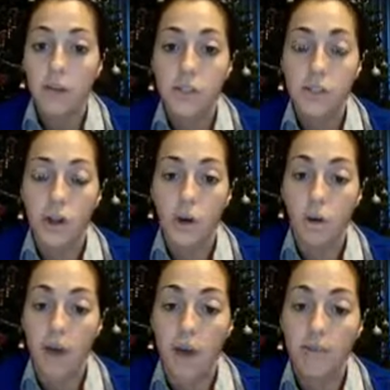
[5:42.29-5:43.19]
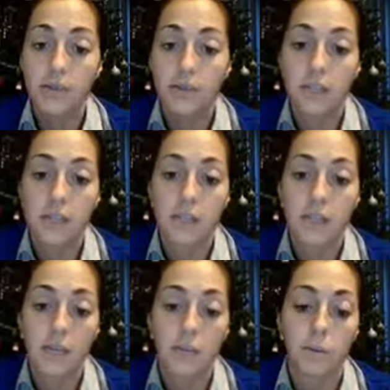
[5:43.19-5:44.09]
So f of x
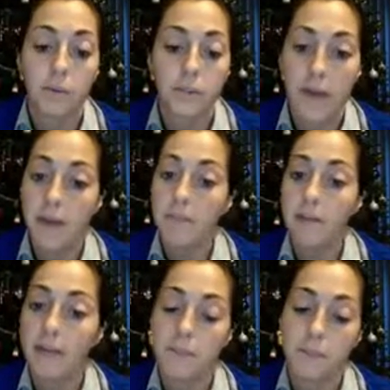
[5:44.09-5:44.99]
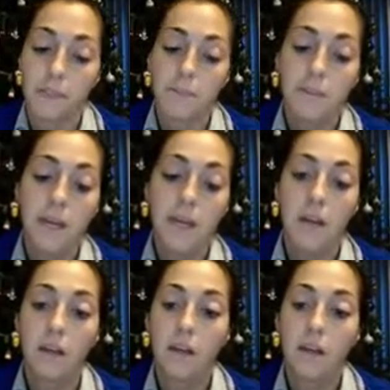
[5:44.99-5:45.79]
equals mx plus b,